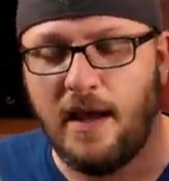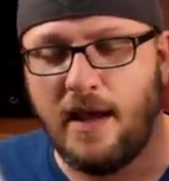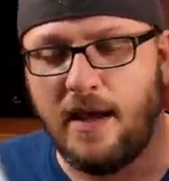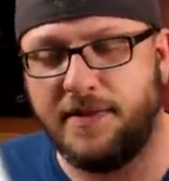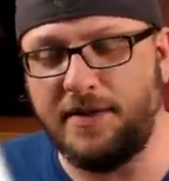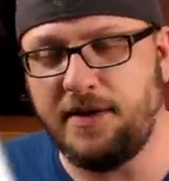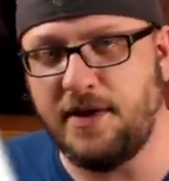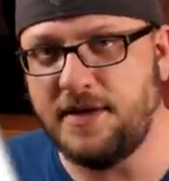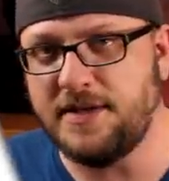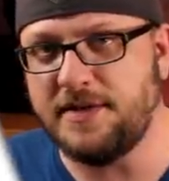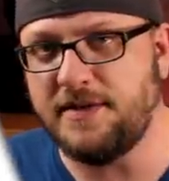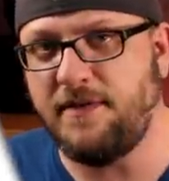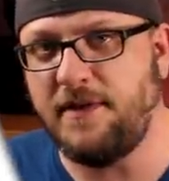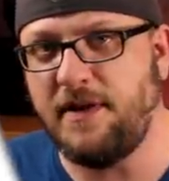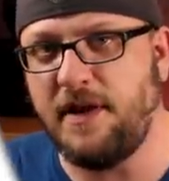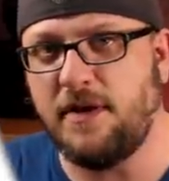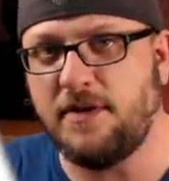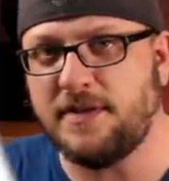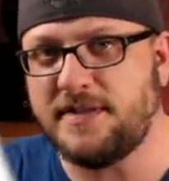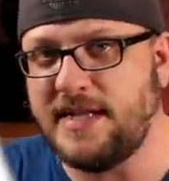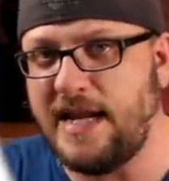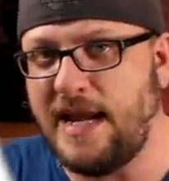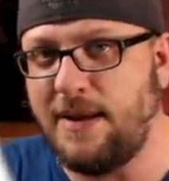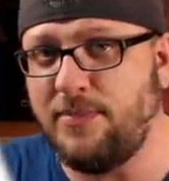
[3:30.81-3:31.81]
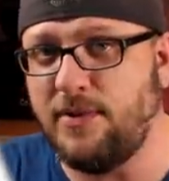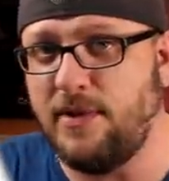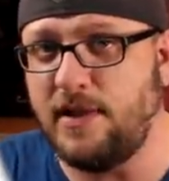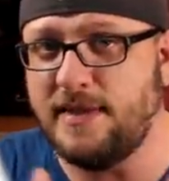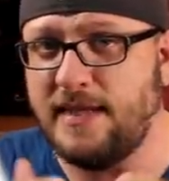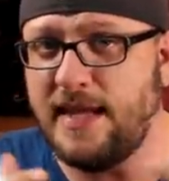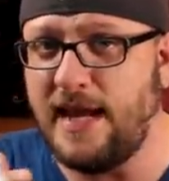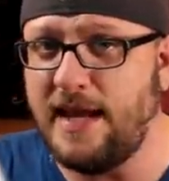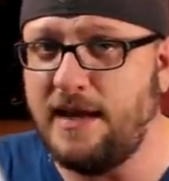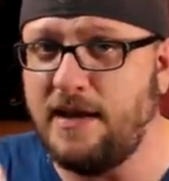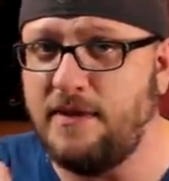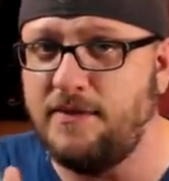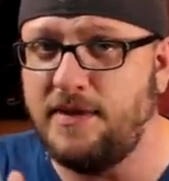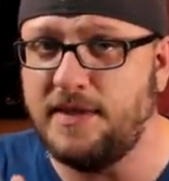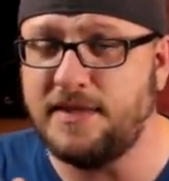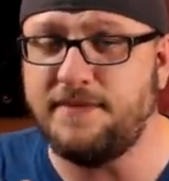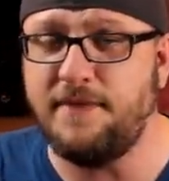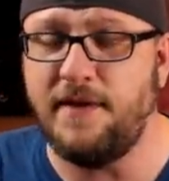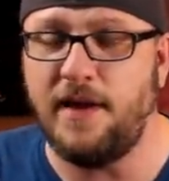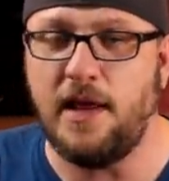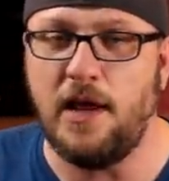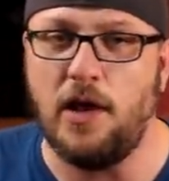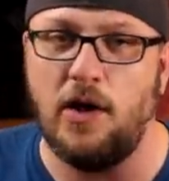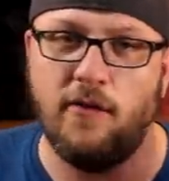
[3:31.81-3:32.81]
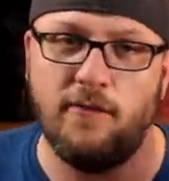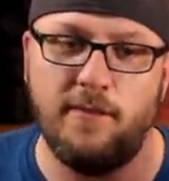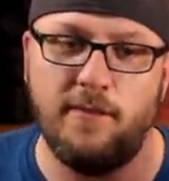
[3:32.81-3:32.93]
There is a video sample at the end of this video